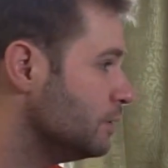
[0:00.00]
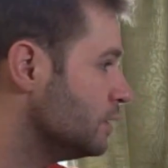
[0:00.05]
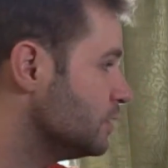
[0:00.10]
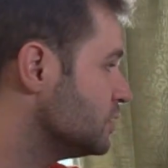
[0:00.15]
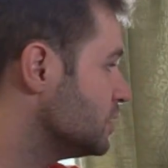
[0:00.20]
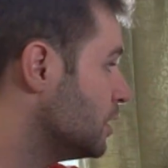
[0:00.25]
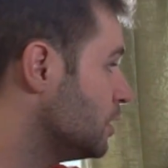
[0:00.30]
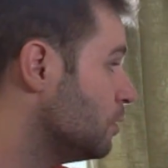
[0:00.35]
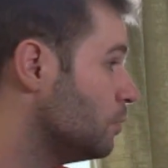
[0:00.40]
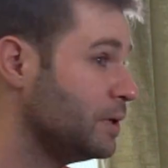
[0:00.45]

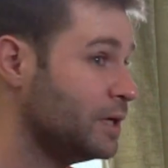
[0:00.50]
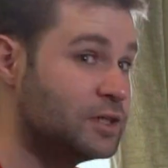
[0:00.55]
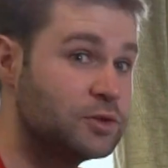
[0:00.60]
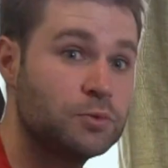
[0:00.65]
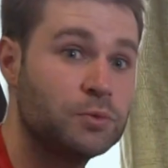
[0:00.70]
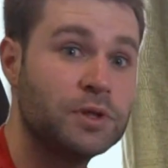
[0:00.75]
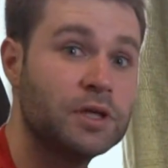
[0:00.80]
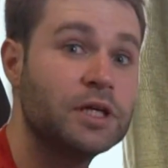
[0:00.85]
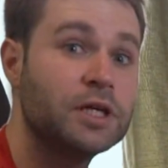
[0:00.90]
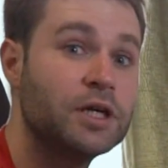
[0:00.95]
So it's
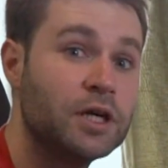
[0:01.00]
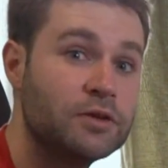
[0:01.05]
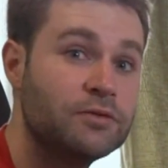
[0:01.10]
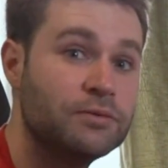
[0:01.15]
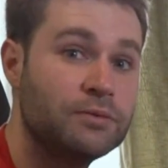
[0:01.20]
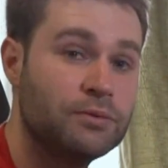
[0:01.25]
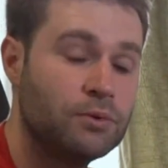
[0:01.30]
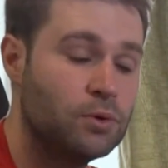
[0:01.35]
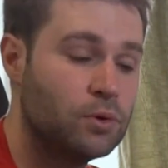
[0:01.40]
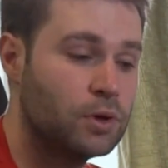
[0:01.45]
really good
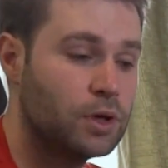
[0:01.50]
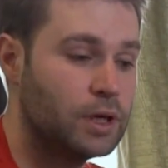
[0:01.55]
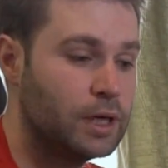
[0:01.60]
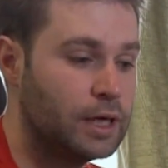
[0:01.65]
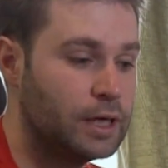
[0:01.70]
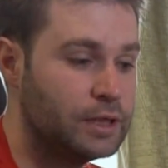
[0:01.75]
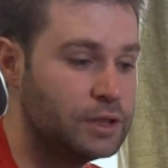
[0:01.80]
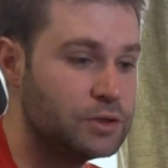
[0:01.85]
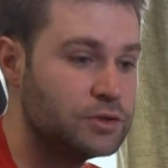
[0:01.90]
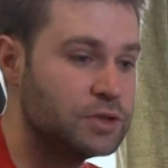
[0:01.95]
for
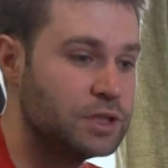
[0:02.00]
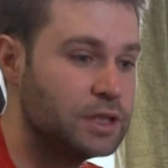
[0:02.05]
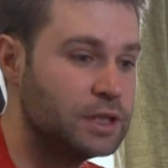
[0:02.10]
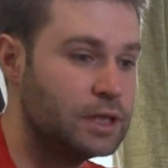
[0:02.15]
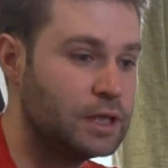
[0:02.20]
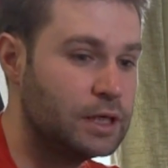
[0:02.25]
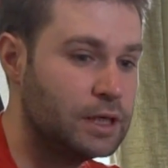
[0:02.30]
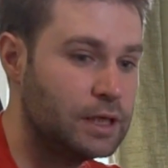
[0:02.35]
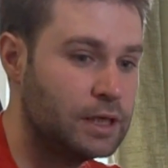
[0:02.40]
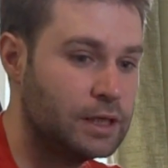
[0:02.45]

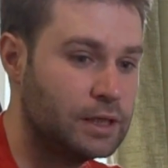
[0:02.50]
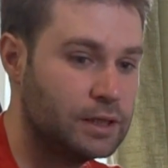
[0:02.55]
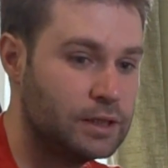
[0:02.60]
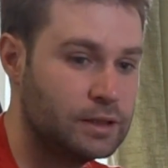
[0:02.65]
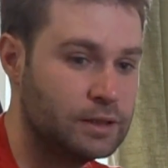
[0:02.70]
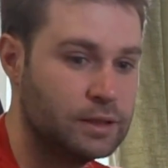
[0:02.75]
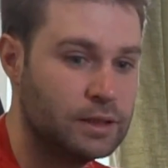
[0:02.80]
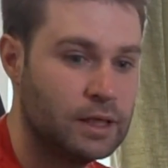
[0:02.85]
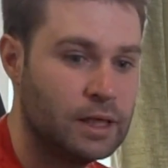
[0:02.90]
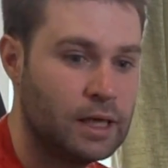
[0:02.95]
using
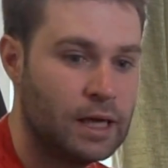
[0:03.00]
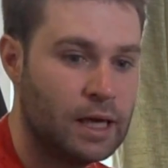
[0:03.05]
in